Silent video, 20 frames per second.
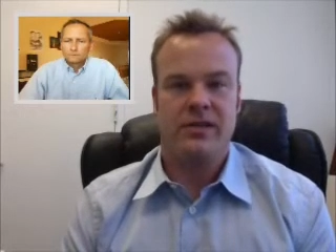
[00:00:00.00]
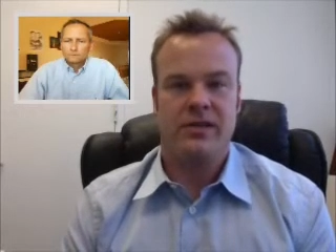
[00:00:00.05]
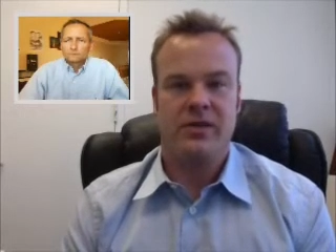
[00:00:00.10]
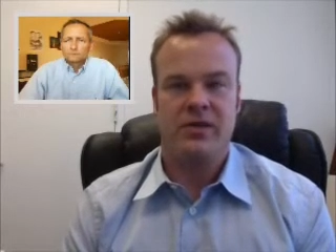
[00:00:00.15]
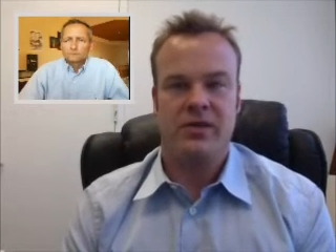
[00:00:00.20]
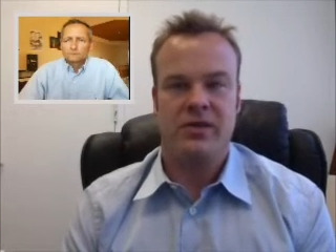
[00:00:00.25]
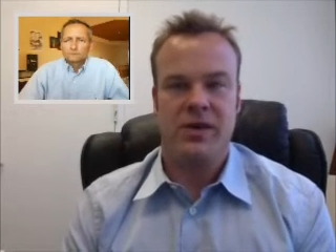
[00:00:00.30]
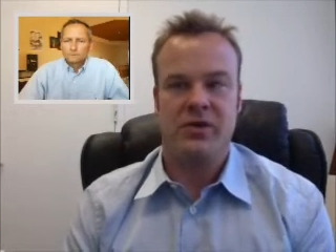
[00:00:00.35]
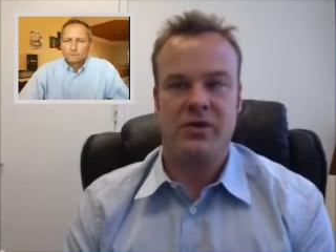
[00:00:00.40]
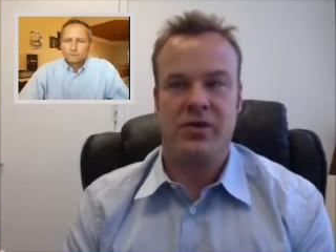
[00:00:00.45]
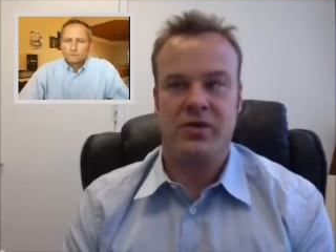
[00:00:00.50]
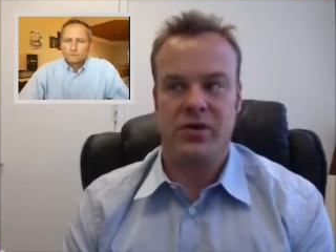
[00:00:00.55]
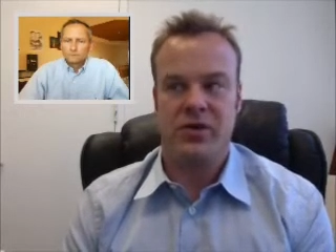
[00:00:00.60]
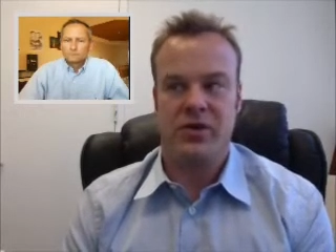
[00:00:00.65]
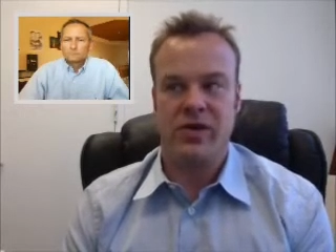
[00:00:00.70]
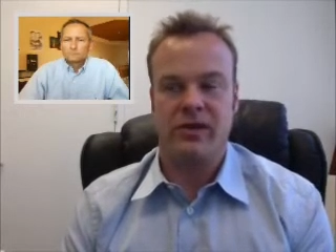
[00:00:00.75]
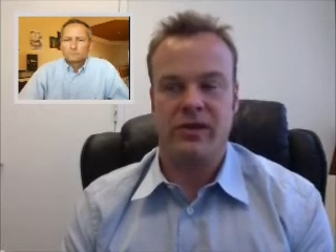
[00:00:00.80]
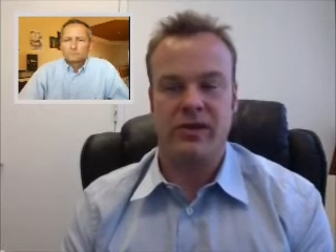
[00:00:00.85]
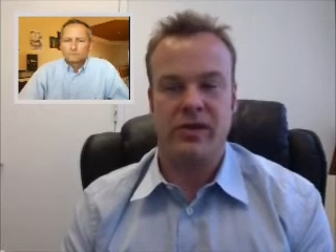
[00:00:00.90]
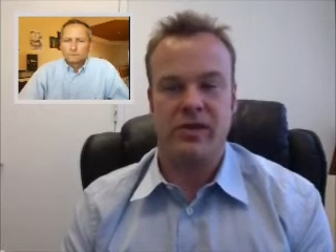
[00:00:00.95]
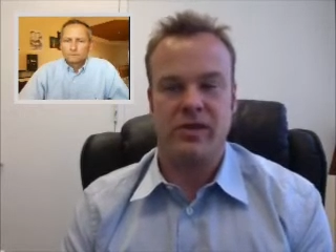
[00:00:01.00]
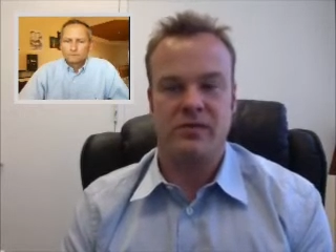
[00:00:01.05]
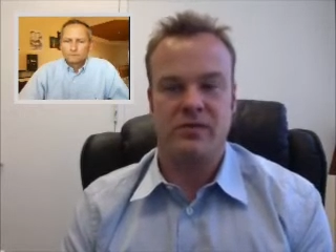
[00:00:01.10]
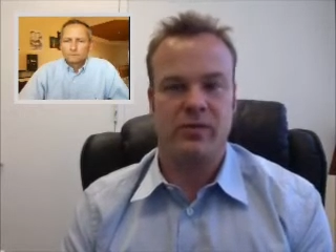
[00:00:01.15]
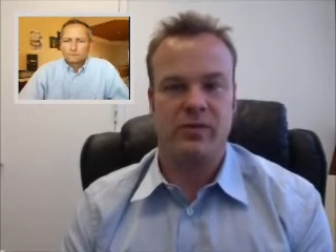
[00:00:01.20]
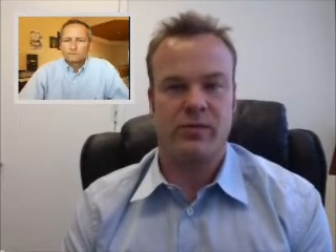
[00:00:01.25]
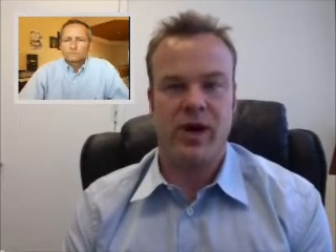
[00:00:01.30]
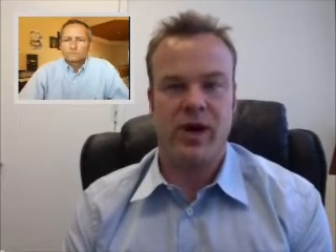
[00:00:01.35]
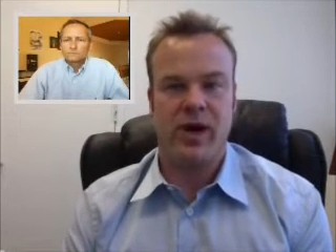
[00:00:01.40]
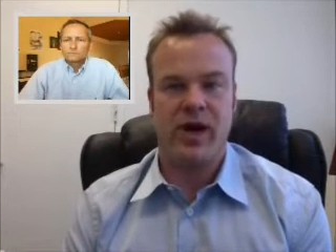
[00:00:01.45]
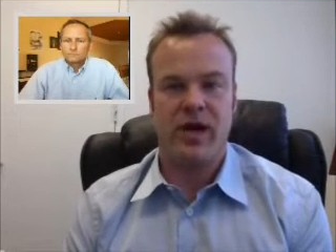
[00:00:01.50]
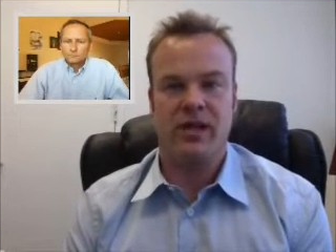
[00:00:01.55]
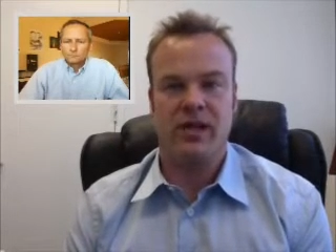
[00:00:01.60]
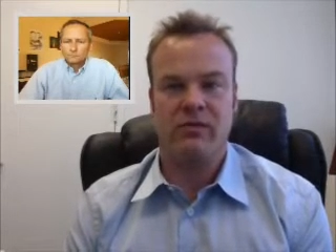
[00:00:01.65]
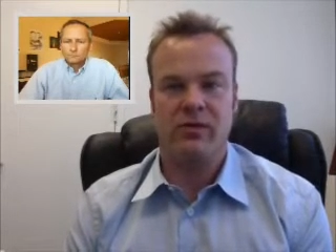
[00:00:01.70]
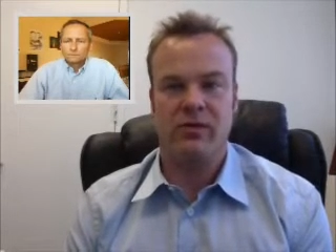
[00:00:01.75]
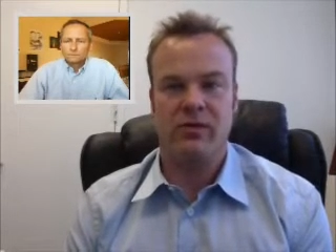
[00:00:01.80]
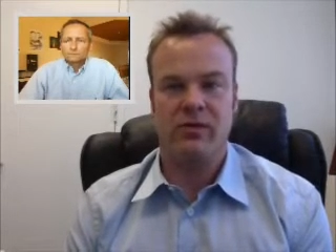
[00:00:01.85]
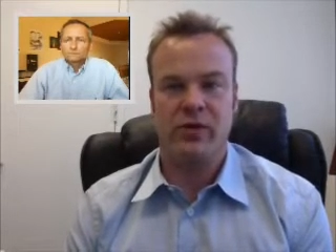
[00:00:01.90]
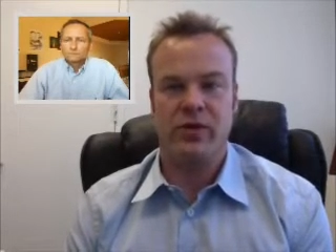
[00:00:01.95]
to some degree, at least from a high
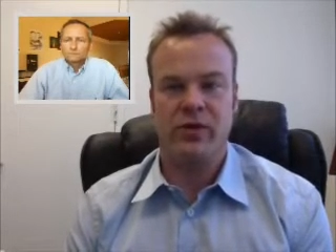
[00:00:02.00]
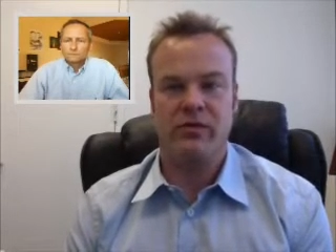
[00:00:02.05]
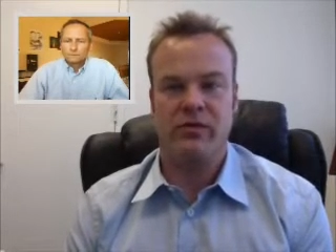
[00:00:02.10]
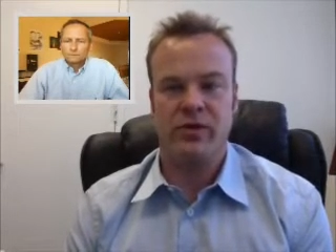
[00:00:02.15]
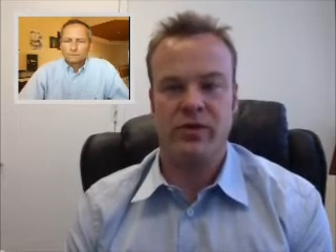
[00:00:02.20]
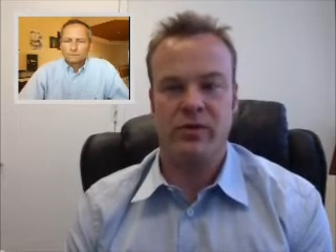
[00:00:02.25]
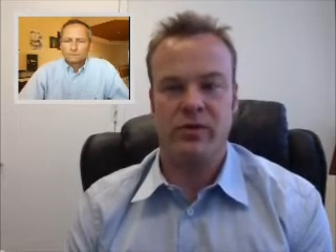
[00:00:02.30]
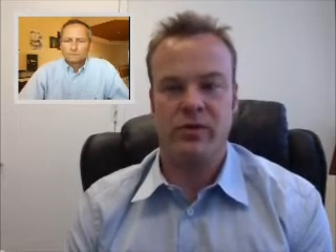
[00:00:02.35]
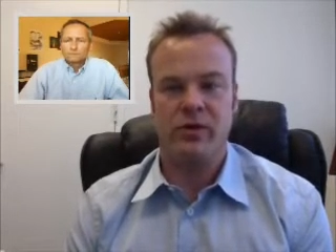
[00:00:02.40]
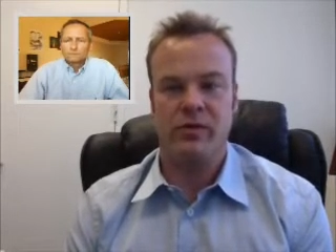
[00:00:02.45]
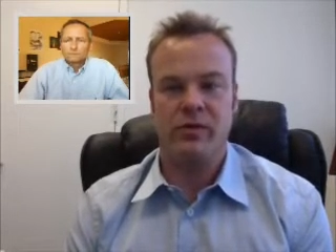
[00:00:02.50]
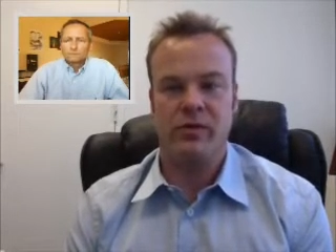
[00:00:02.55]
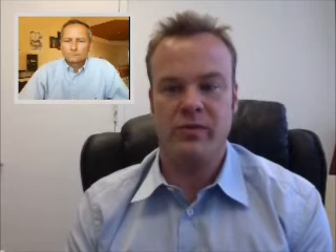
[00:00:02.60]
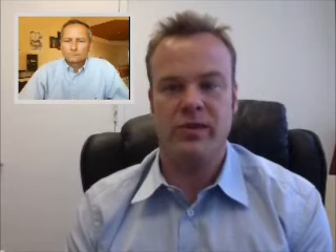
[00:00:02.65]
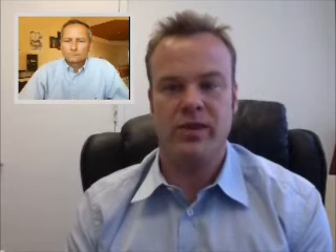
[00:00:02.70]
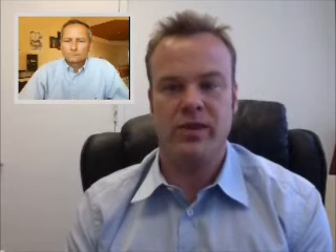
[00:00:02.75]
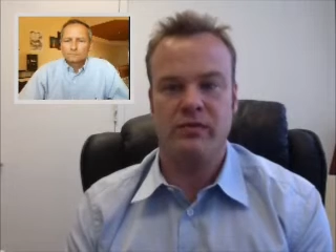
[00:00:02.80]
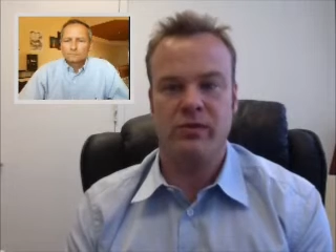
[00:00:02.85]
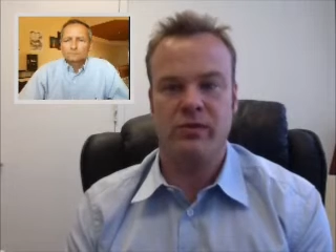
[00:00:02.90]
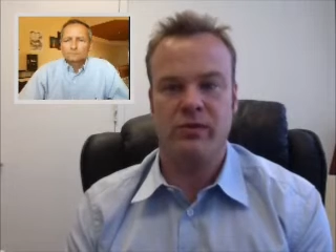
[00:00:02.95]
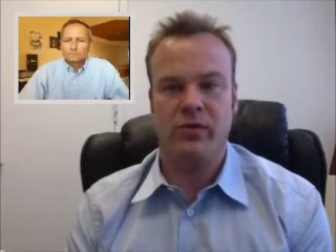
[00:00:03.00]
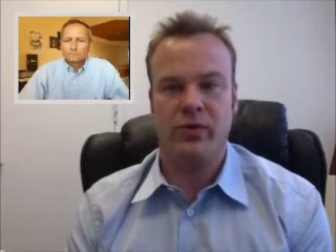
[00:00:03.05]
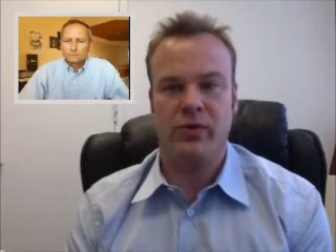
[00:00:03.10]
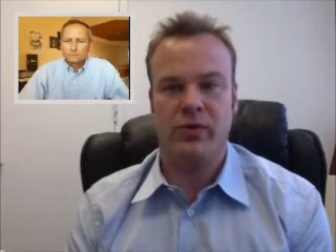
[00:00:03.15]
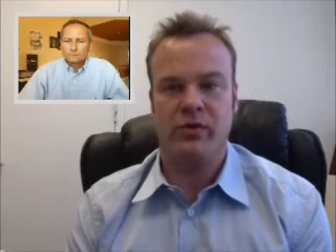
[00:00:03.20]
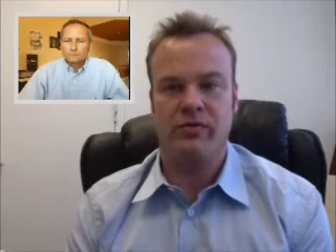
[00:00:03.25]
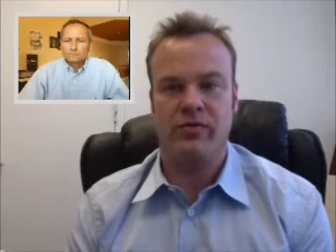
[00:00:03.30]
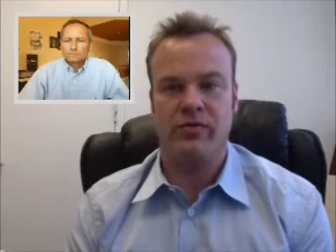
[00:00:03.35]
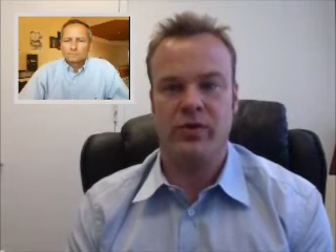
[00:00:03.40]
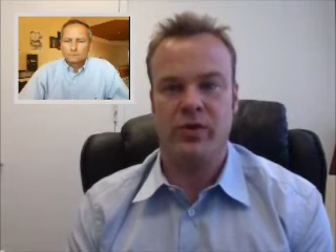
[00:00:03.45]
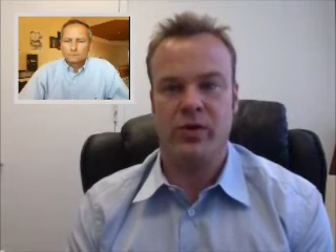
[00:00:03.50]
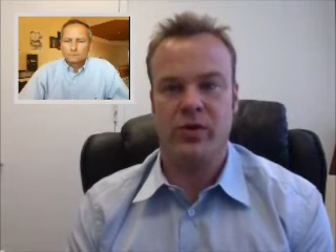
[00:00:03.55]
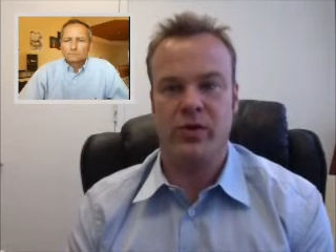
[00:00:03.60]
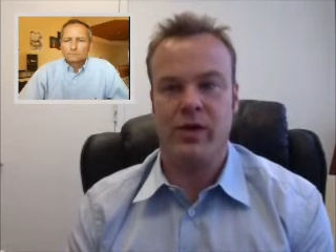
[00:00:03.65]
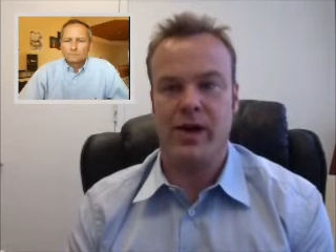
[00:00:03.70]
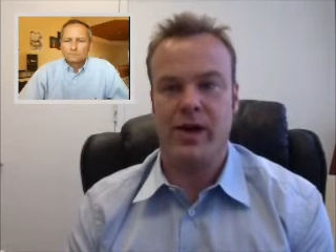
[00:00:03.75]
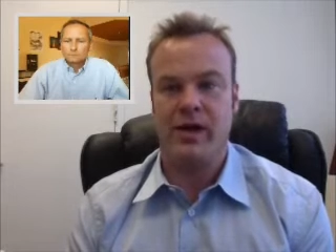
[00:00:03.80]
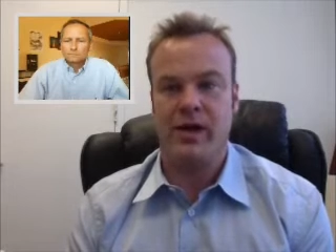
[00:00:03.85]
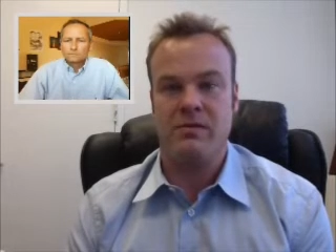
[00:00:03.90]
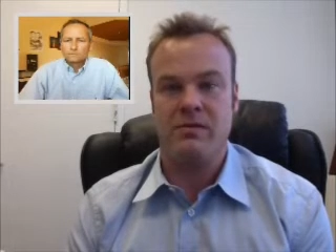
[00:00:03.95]
level point of view or a mid level point of
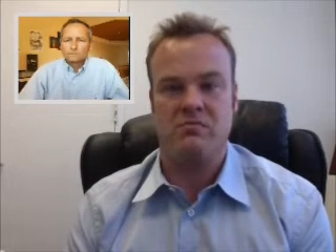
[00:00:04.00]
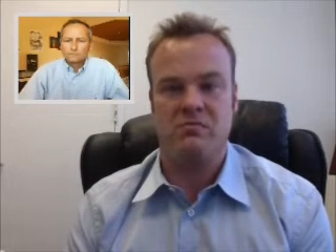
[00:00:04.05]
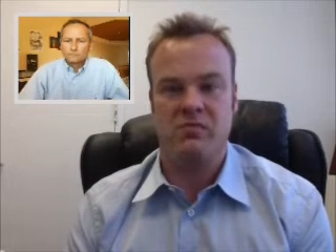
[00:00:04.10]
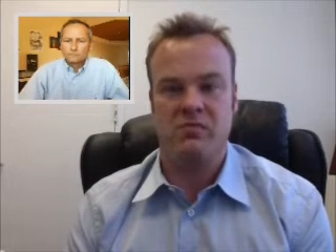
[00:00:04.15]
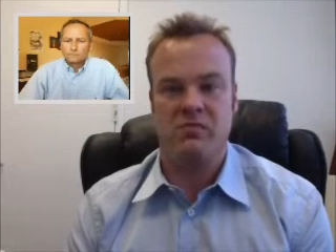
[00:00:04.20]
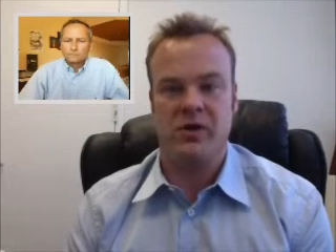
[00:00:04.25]
view. And